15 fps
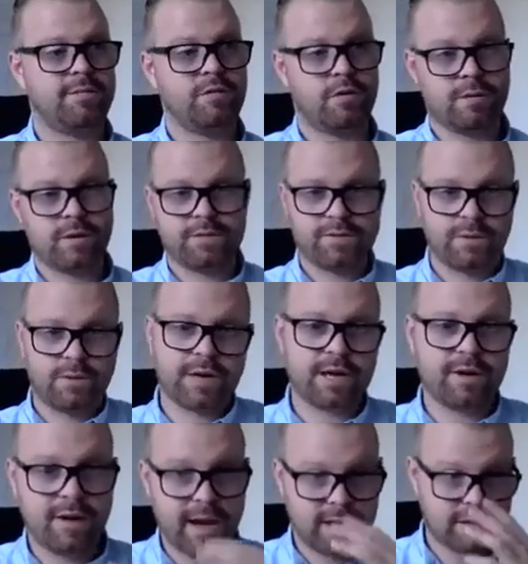for me, 40
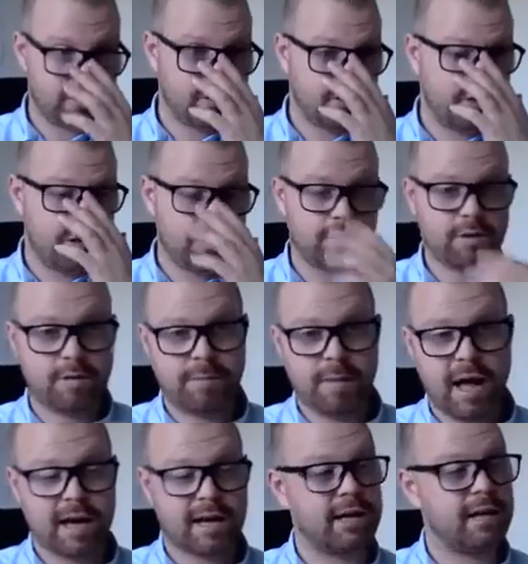grand you do the
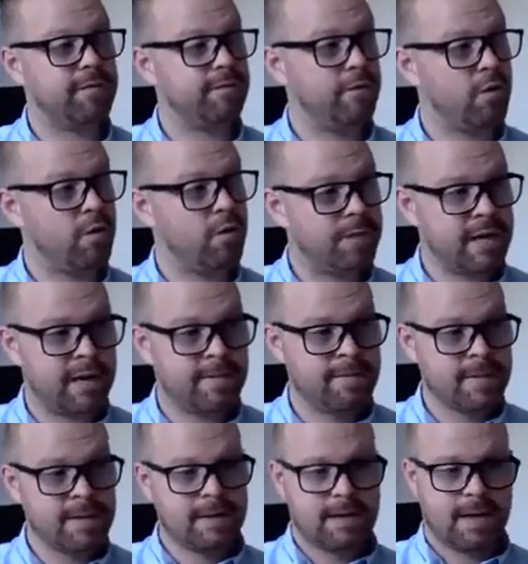marketing for me,
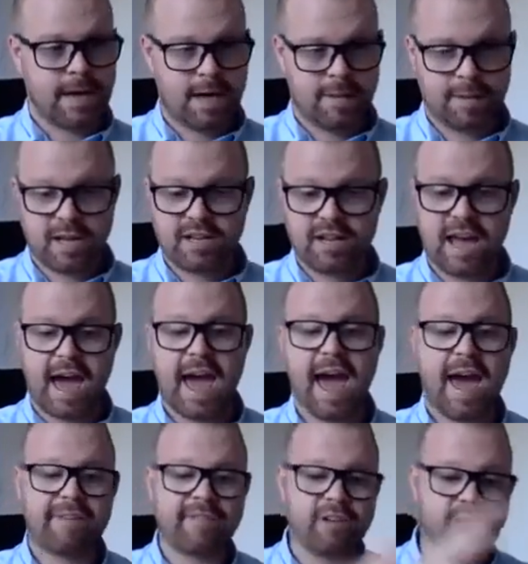and you
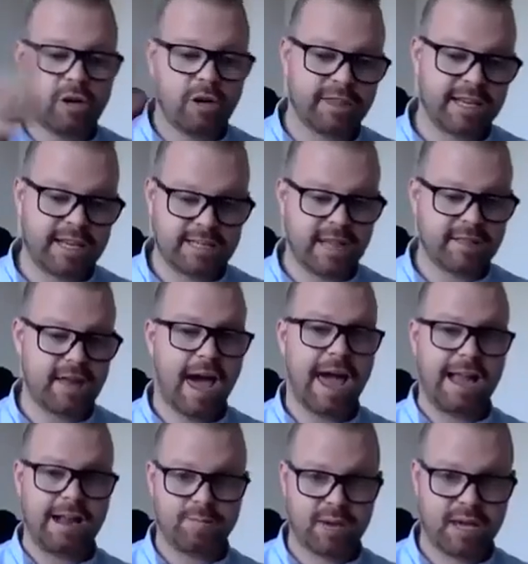haven't got these other
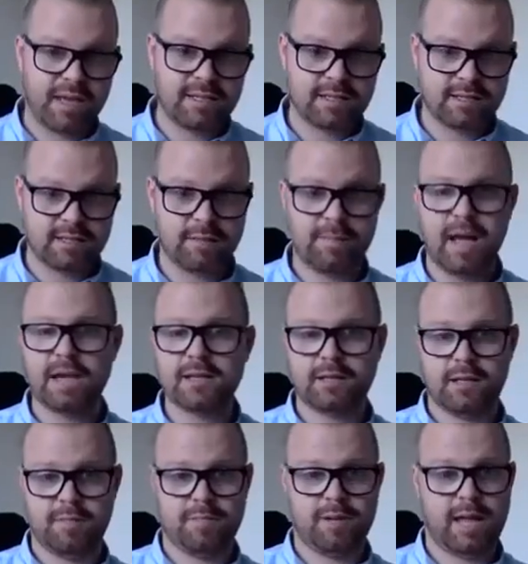8 pieces of the
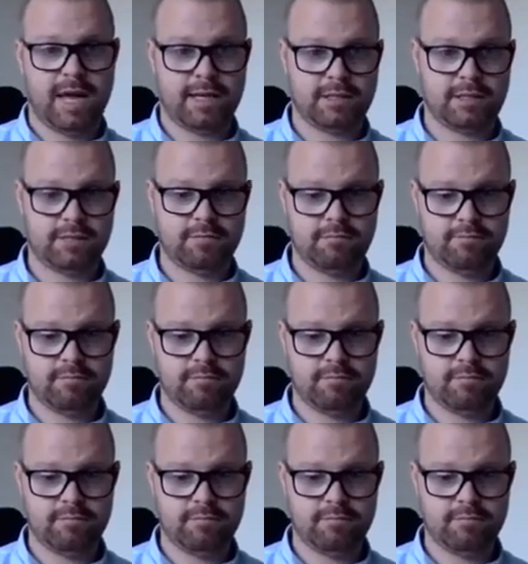puzzle in place,